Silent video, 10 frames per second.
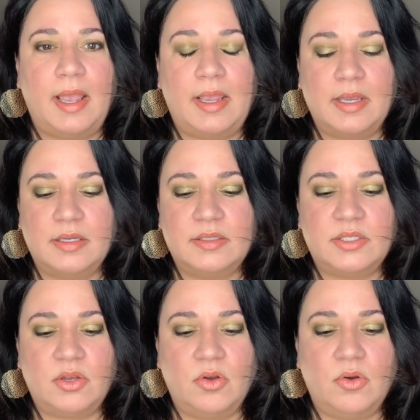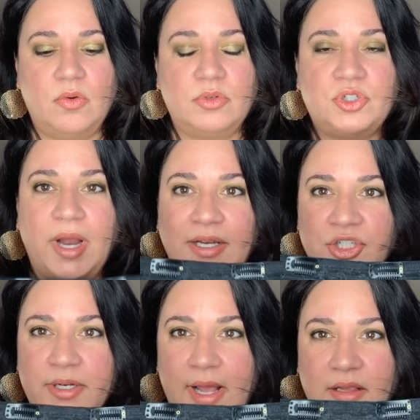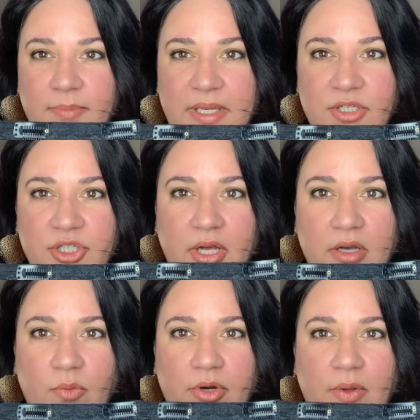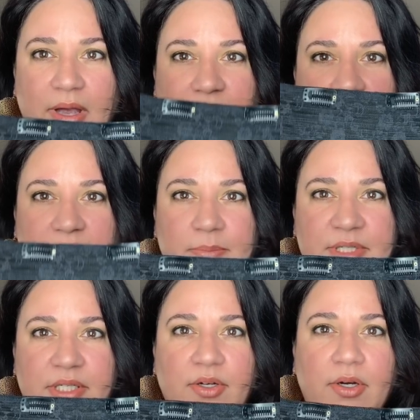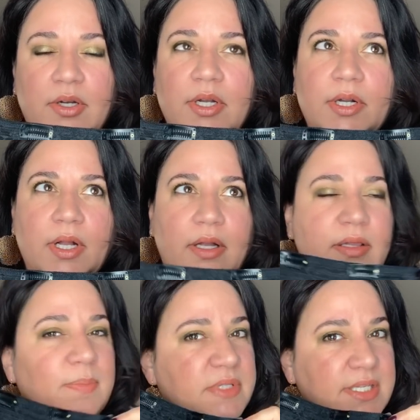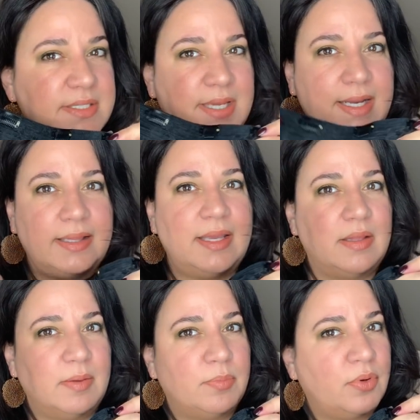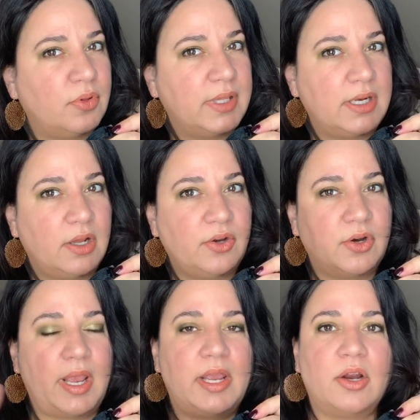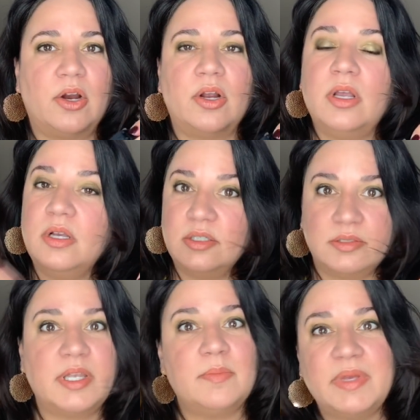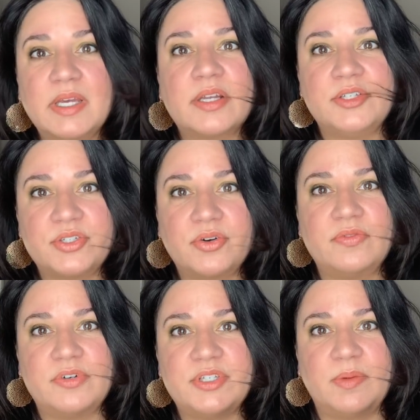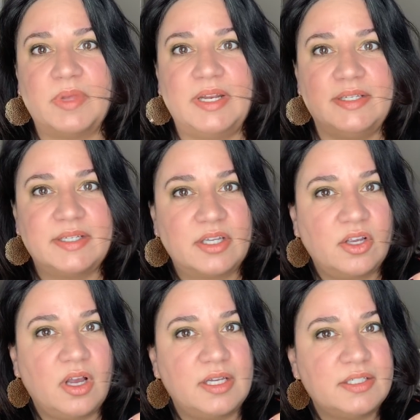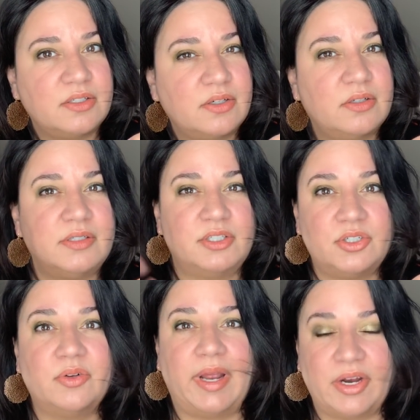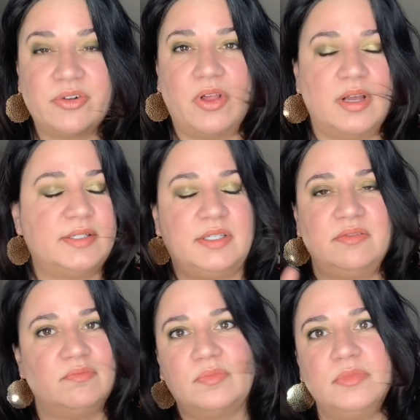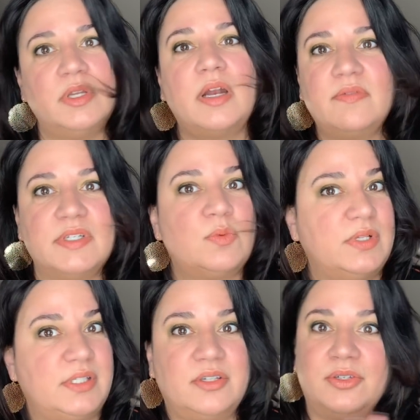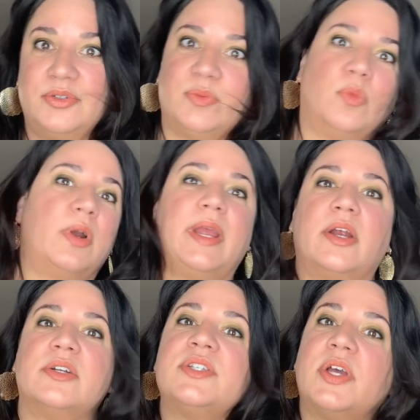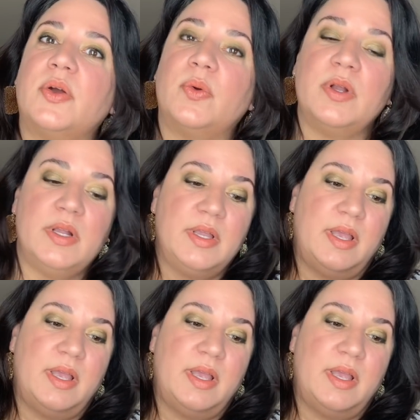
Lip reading: And so traction alopecia, where you have clips that are clipped in tightly and then pulling on your hair, can be a concern for some ladies and can cause a little additional hair loss, and none of us wants to lose more hair. So